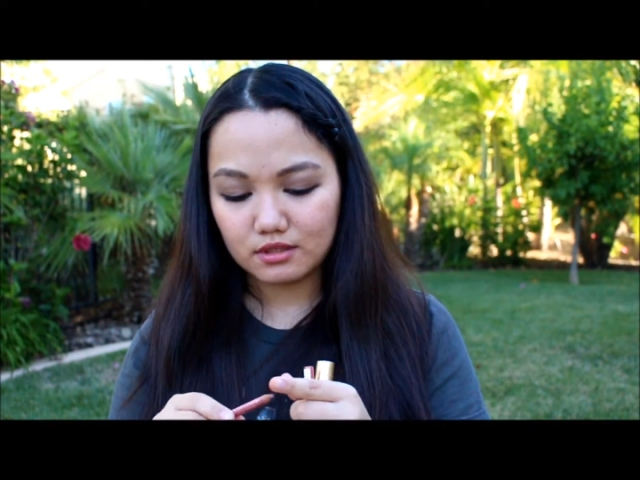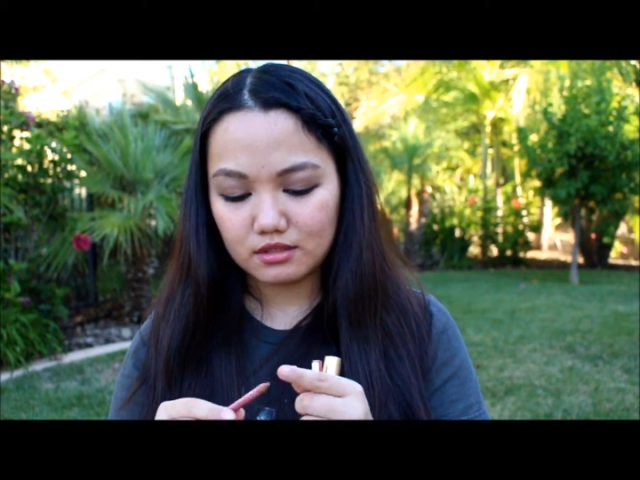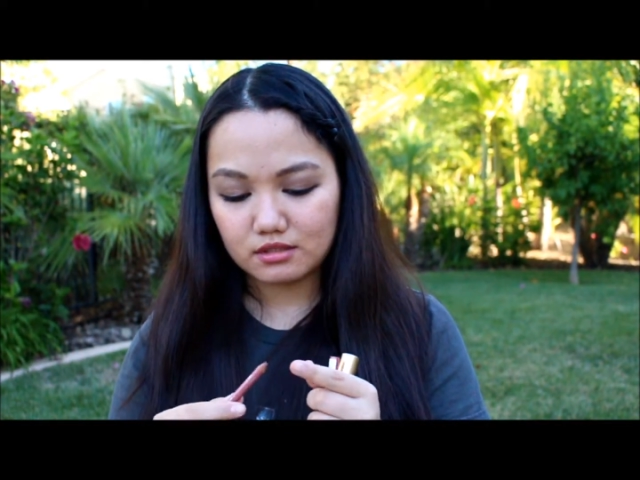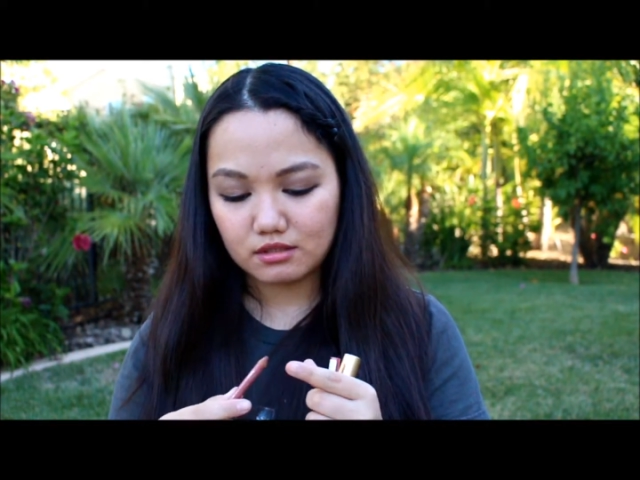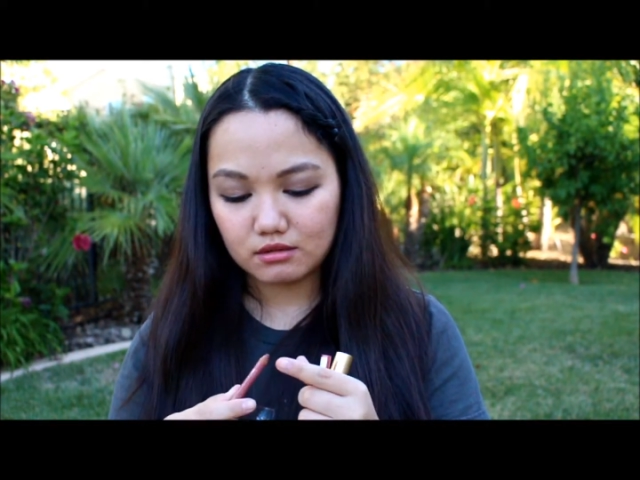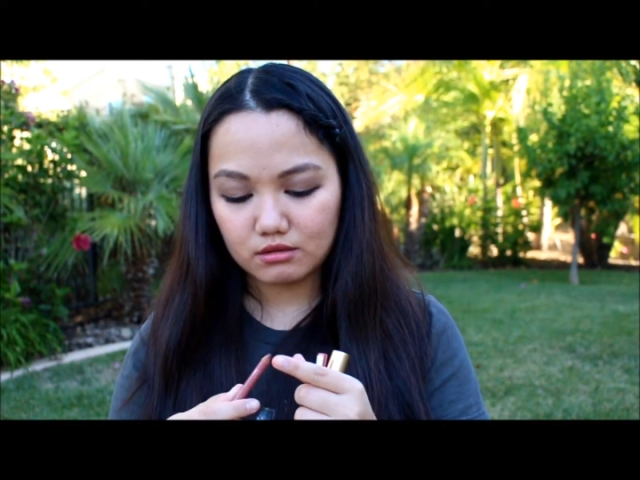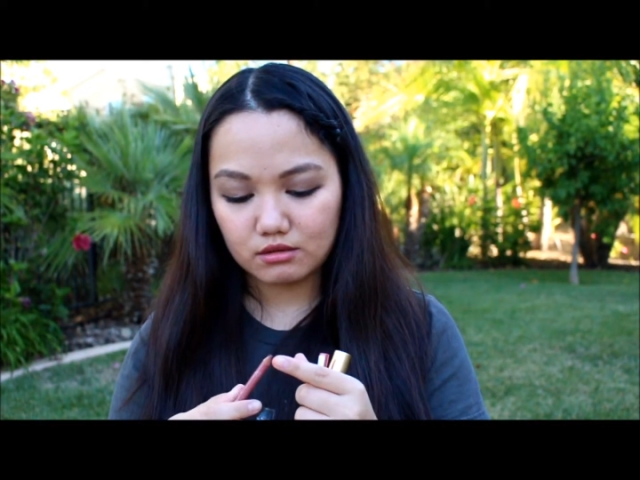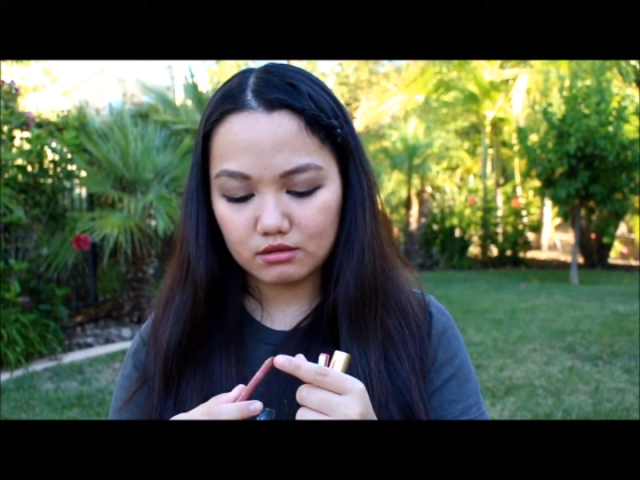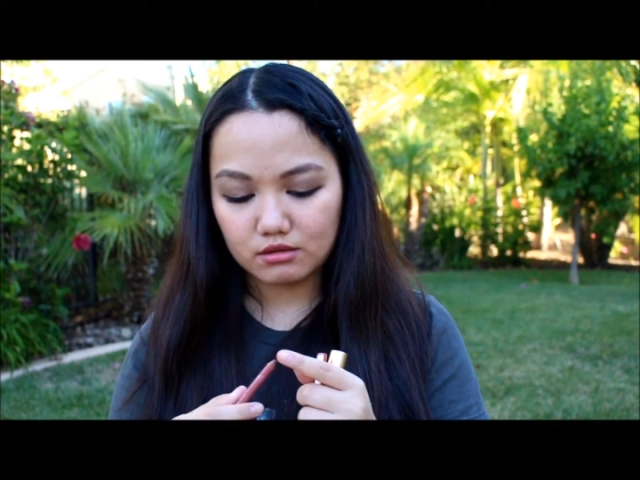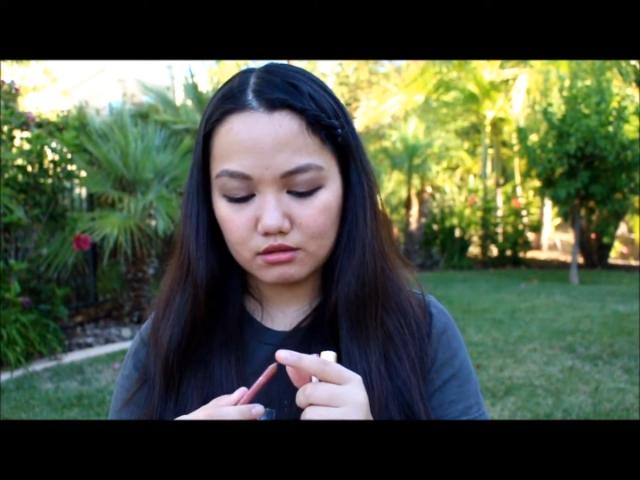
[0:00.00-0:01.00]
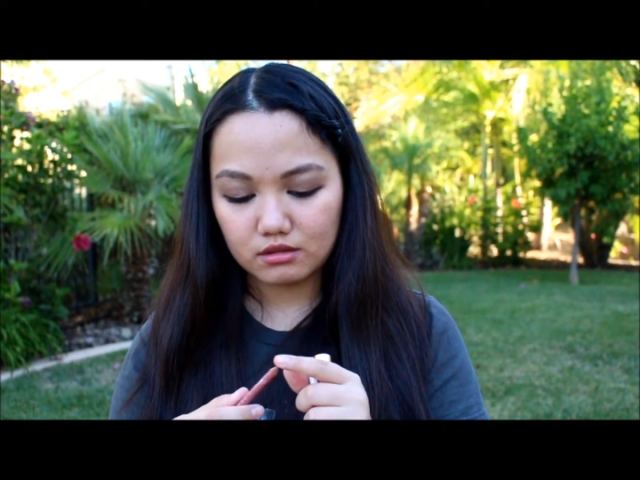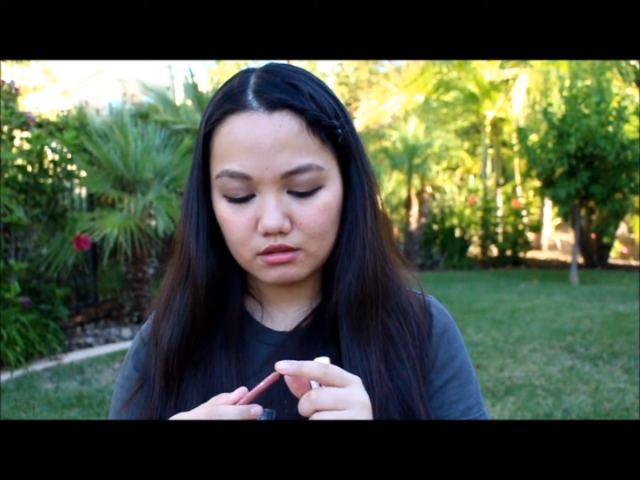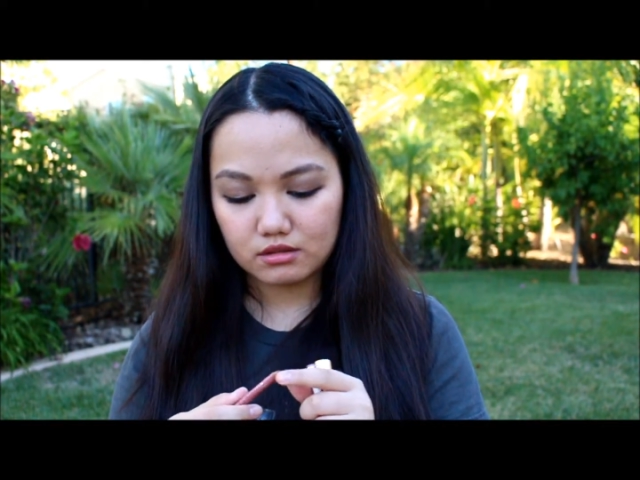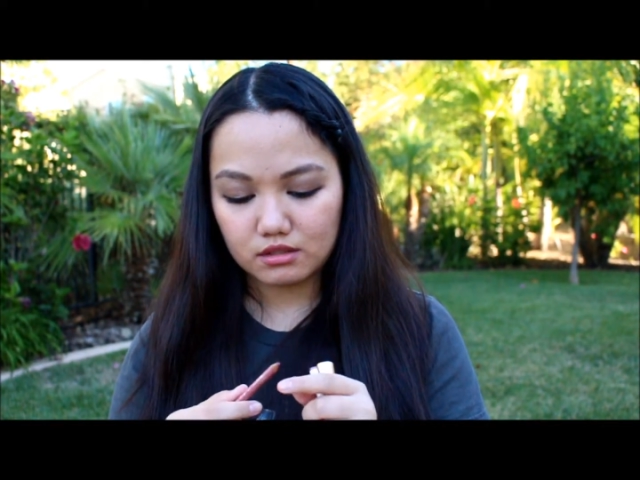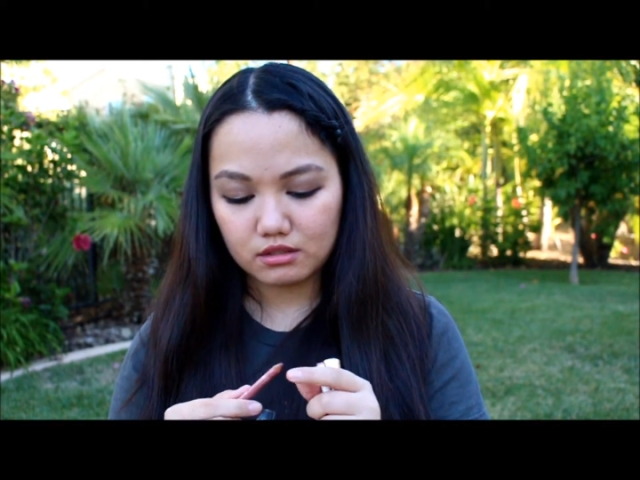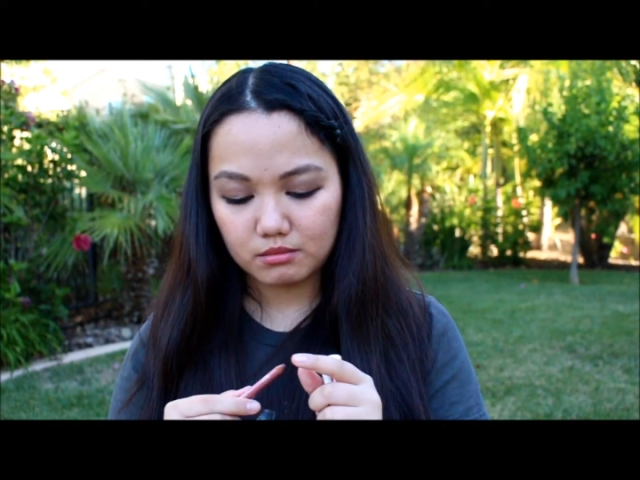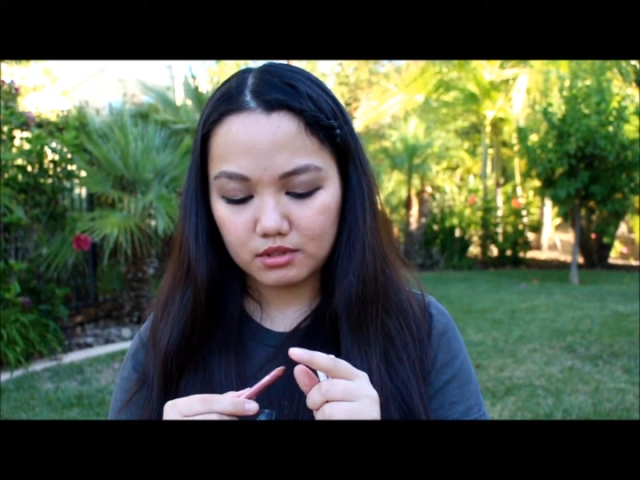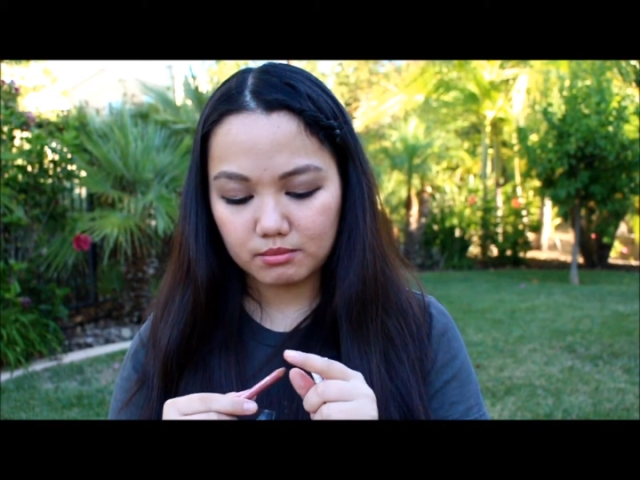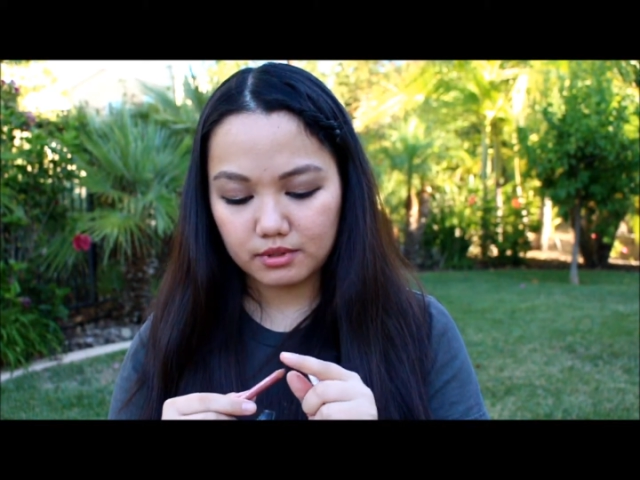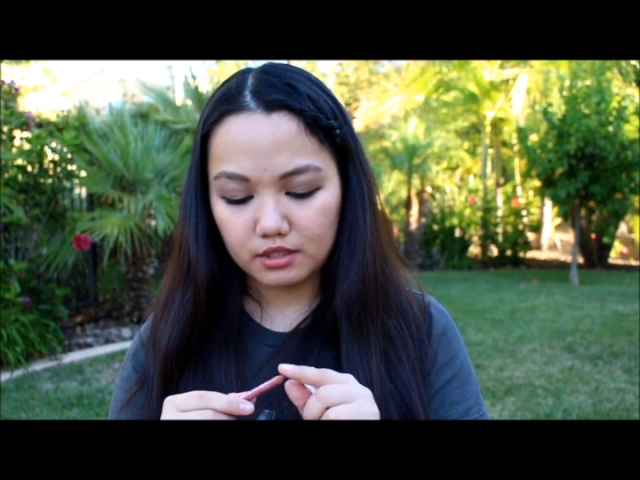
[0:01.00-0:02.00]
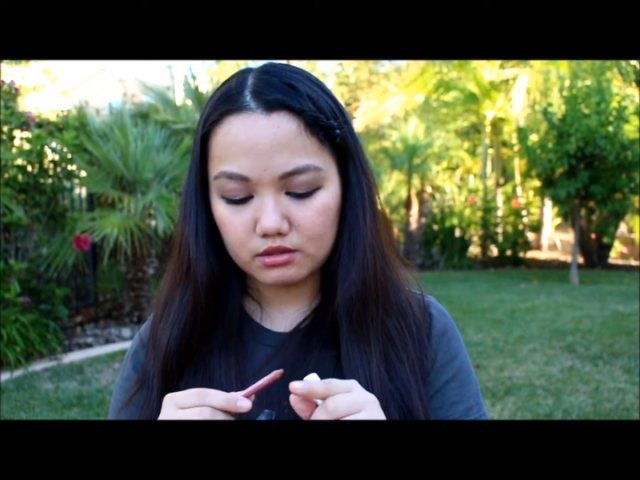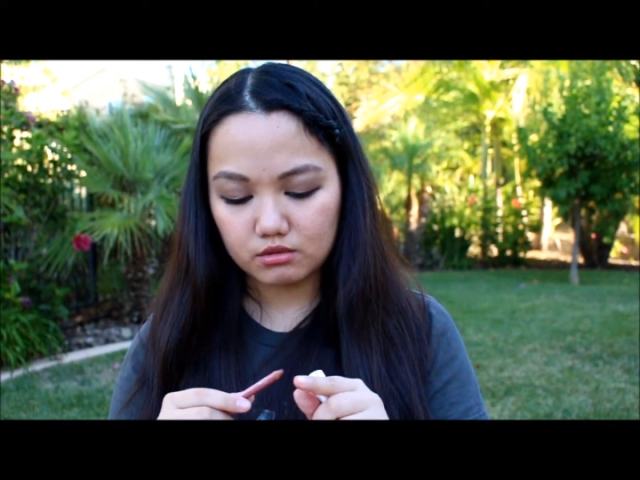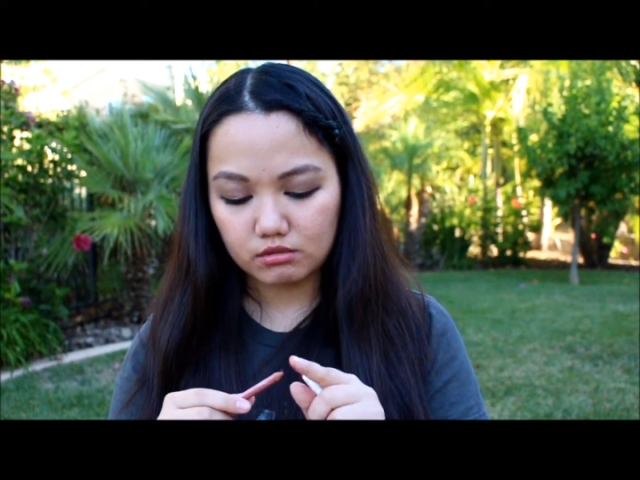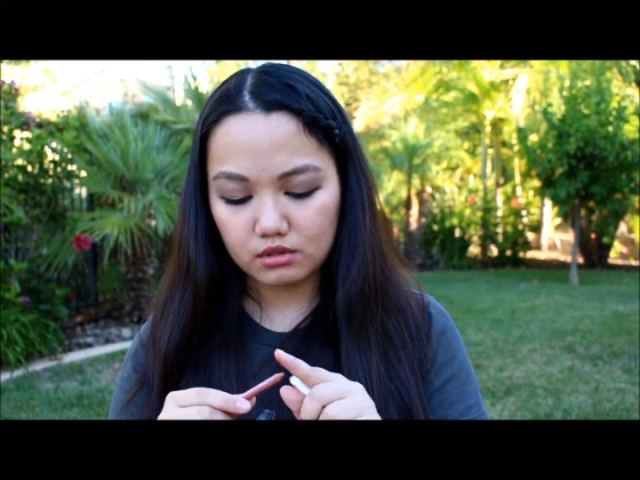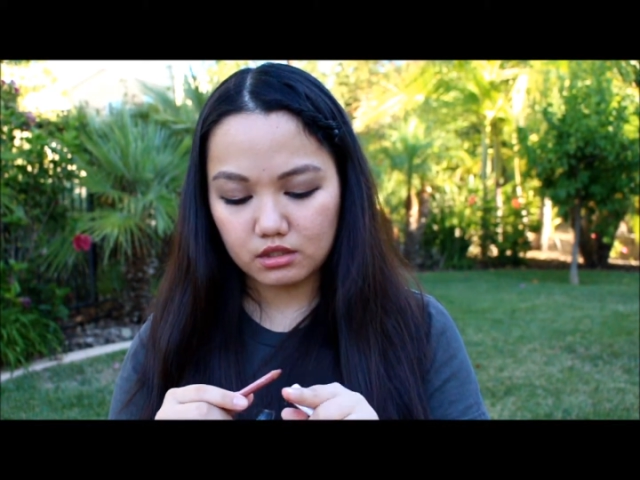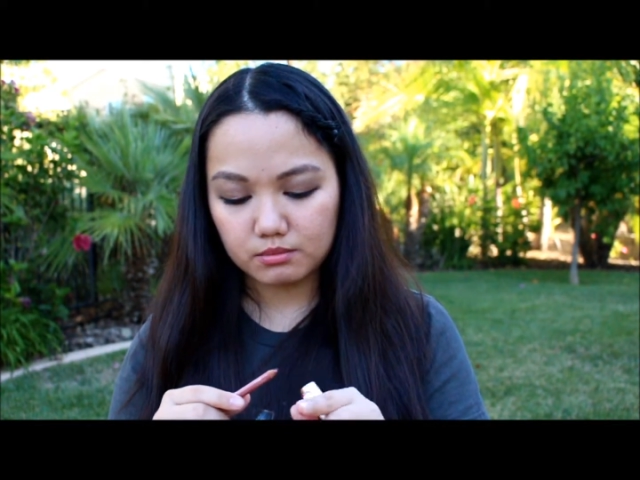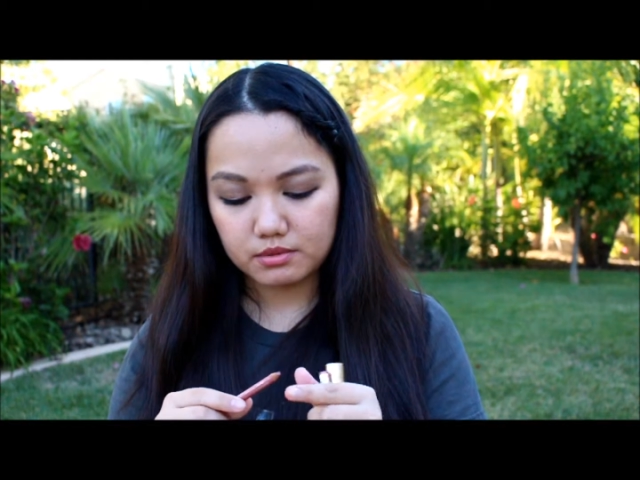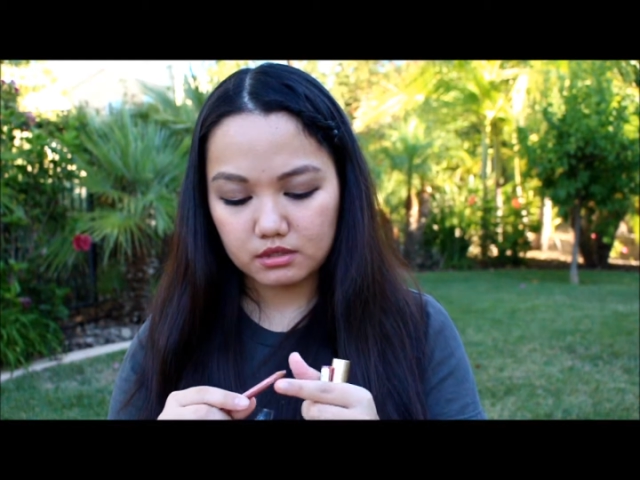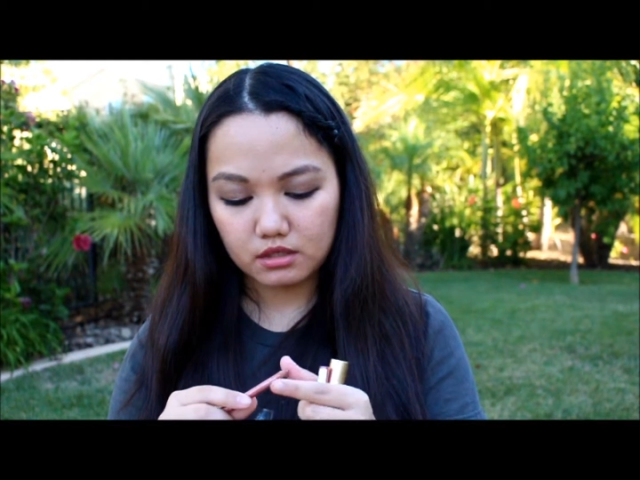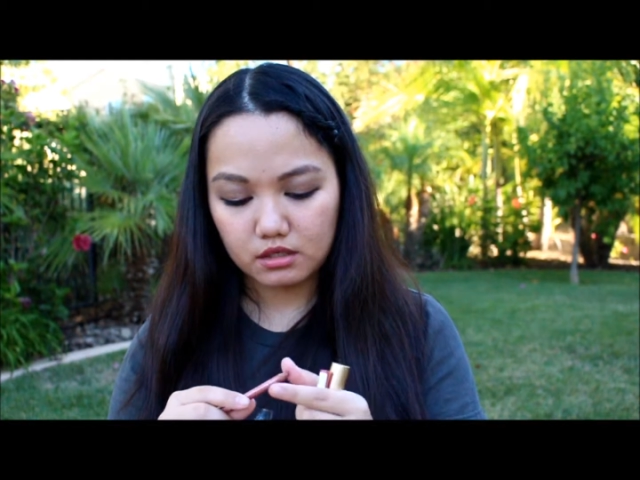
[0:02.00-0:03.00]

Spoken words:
That is not good. It's gonna be applied to lips